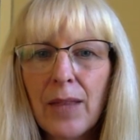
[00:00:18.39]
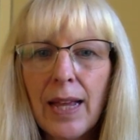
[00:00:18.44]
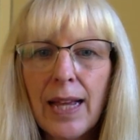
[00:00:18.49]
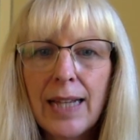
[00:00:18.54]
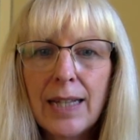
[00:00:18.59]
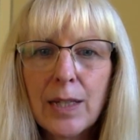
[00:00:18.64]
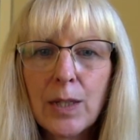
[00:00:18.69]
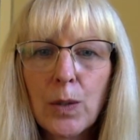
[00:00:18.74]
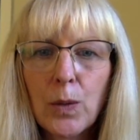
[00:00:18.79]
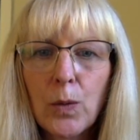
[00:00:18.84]

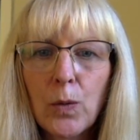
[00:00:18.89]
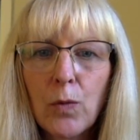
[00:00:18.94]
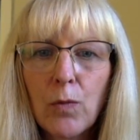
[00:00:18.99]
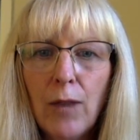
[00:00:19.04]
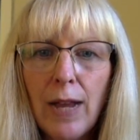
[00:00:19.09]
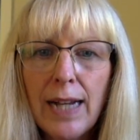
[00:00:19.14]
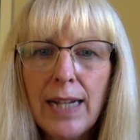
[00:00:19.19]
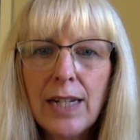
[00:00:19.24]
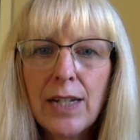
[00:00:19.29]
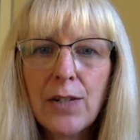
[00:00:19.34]
It's called
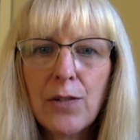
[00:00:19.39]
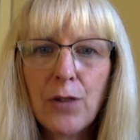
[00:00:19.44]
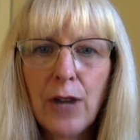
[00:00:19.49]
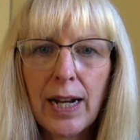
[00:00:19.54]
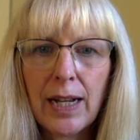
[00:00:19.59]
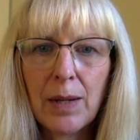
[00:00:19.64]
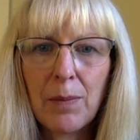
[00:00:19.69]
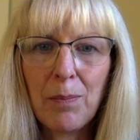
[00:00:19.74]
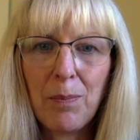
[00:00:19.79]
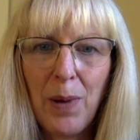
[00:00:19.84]
Red
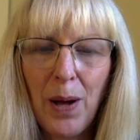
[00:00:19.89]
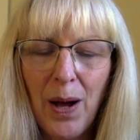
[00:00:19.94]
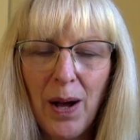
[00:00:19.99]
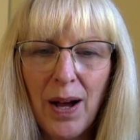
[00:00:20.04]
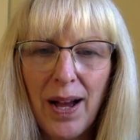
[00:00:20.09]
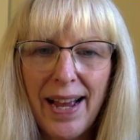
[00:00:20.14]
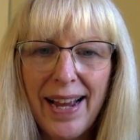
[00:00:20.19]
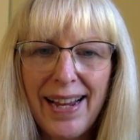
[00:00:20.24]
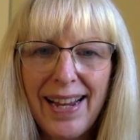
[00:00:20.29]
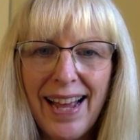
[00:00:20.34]
Dragon
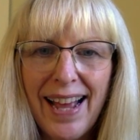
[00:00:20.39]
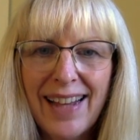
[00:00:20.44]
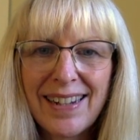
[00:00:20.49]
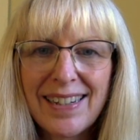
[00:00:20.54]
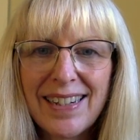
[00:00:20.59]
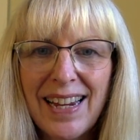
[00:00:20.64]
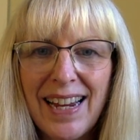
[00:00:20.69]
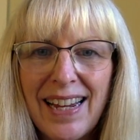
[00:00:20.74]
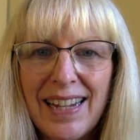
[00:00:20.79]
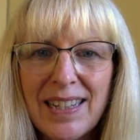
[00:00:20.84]
Pie
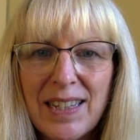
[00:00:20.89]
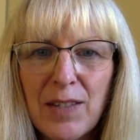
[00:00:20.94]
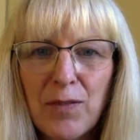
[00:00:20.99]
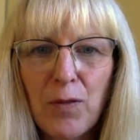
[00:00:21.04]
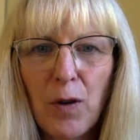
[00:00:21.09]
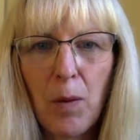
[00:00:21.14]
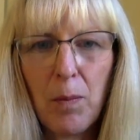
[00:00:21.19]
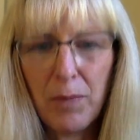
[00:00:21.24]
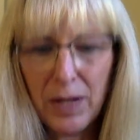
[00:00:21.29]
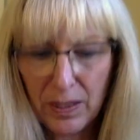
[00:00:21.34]
and it's
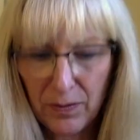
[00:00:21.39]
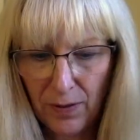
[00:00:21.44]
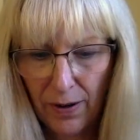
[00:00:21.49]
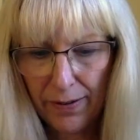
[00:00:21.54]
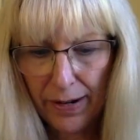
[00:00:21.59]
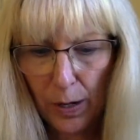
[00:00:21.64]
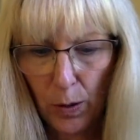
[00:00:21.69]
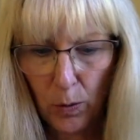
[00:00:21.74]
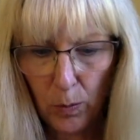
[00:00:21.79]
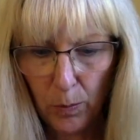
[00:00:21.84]
from this
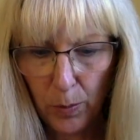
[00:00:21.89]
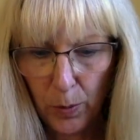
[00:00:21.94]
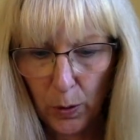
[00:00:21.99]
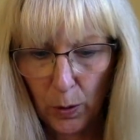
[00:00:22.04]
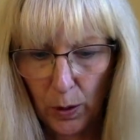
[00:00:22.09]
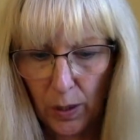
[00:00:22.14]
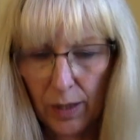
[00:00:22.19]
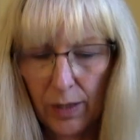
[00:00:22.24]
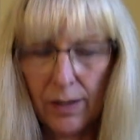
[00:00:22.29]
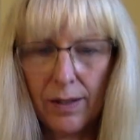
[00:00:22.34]
very old
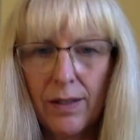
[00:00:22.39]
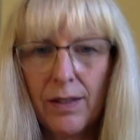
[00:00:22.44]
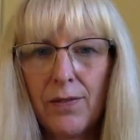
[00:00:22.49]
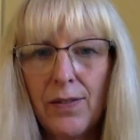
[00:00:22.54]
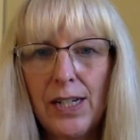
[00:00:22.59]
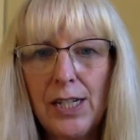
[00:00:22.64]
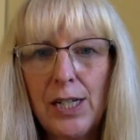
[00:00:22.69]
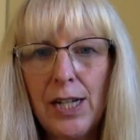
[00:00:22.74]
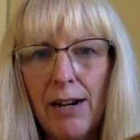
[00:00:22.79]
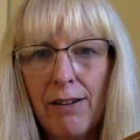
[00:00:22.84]
book, The
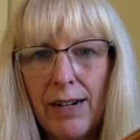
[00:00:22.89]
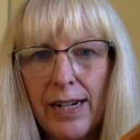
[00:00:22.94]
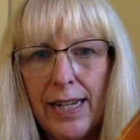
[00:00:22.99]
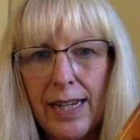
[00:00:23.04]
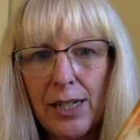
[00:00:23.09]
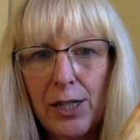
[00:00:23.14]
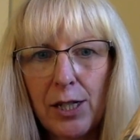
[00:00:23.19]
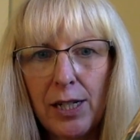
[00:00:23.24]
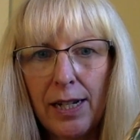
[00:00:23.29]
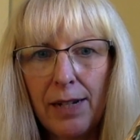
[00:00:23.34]
Vegetarian
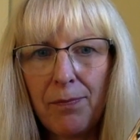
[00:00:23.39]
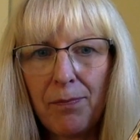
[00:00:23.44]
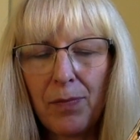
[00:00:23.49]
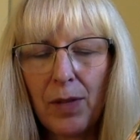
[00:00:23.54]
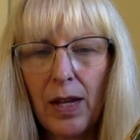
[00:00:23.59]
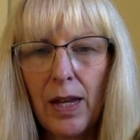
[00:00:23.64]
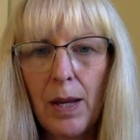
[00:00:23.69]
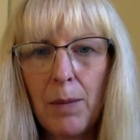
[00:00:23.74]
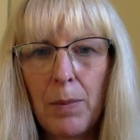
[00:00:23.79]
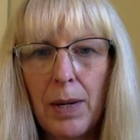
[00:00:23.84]
Kitchen
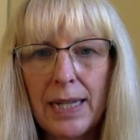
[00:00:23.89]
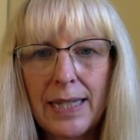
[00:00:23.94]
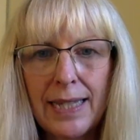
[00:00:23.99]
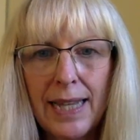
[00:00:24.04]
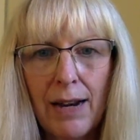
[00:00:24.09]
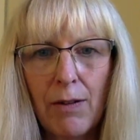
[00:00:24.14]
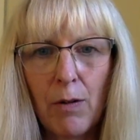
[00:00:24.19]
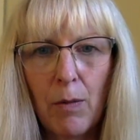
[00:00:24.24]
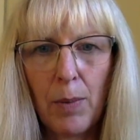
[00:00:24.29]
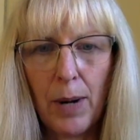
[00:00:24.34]
by
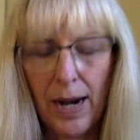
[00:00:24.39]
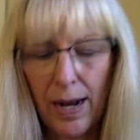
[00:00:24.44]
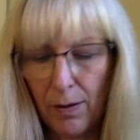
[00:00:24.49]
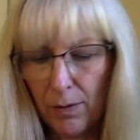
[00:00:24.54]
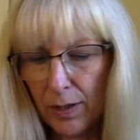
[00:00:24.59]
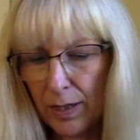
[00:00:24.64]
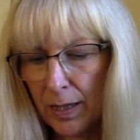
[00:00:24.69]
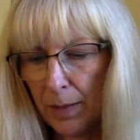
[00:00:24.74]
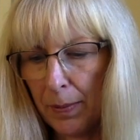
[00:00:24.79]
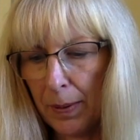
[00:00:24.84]
Sarah
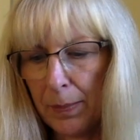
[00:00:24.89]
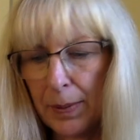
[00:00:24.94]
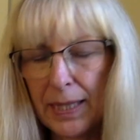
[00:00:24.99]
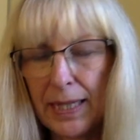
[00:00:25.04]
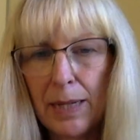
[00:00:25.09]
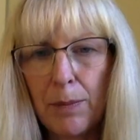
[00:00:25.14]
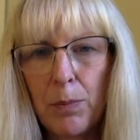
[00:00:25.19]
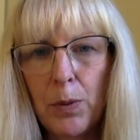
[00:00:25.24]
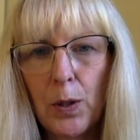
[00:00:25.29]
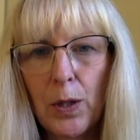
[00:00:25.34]
Brown. It's a
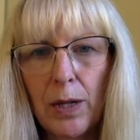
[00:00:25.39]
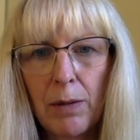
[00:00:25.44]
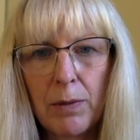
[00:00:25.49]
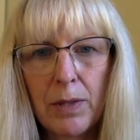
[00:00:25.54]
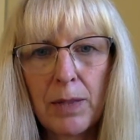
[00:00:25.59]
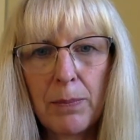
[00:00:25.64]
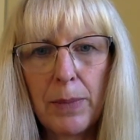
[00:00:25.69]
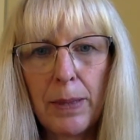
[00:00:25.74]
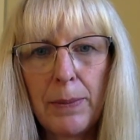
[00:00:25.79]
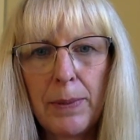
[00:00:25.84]
BBC book, it
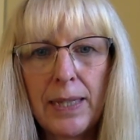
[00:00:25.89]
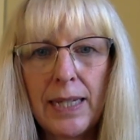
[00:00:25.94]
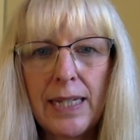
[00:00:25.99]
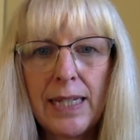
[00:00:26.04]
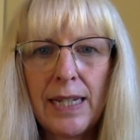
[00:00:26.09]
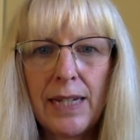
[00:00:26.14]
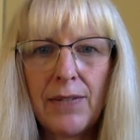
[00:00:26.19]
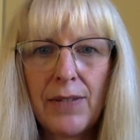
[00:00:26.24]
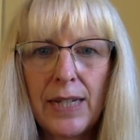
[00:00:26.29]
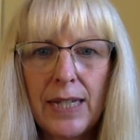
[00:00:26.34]
was a BBC
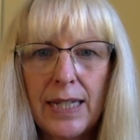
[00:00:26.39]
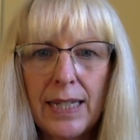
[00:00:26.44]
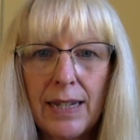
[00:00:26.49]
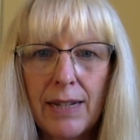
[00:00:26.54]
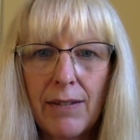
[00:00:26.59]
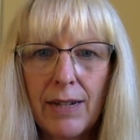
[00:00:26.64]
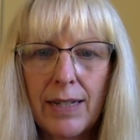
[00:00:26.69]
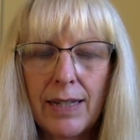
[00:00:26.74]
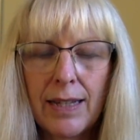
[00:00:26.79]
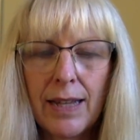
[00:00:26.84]
TV
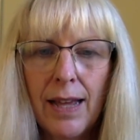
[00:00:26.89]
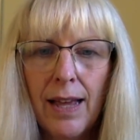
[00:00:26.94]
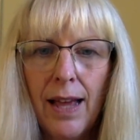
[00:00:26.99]
series.